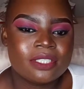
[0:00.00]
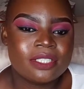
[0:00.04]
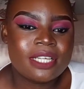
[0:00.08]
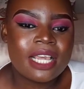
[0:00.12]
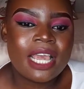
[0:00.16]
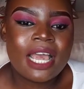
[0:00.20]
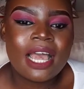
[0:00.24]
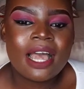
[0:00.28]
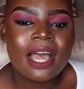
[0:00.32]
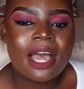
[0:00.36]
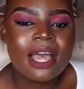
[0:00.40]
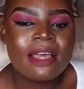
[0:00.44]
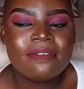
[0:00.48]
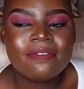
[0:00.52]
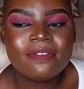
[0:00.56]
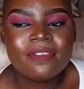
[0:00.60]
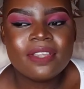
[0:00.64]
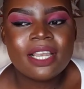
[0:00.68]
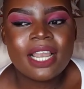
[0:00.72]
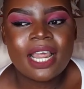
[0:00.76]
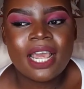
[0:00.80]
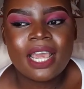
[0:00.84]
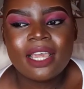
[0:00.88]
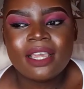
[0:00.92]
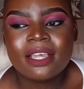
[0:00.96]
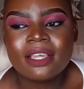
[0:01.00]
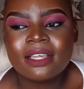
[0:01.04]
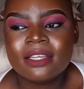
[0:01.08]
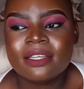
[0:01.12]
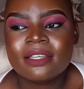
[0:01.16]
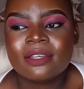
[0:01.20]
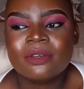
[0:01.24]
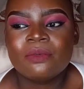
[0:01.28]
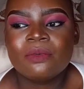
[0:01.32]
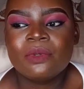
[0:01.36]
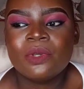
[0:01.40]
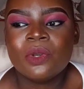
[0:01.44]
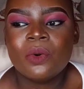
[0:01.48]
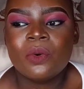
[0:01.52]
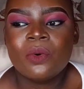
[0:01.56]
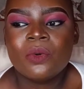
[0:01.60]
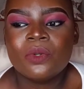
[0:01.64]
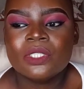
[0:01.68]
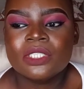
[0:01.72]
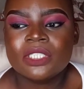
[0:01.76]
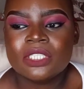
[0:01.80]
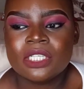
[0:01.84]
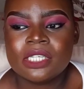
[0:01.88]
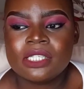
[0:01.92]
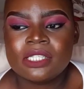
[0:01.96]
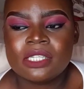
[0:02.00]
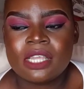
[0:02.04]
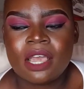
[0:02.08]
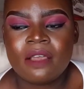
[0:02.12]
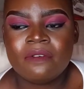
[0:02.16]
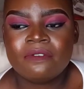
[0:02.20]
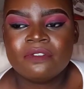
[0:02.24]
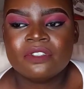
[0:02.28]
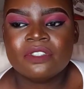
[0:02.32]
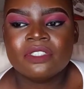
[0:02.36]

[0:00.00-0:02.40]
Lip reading: yeah, I feel like we all just have to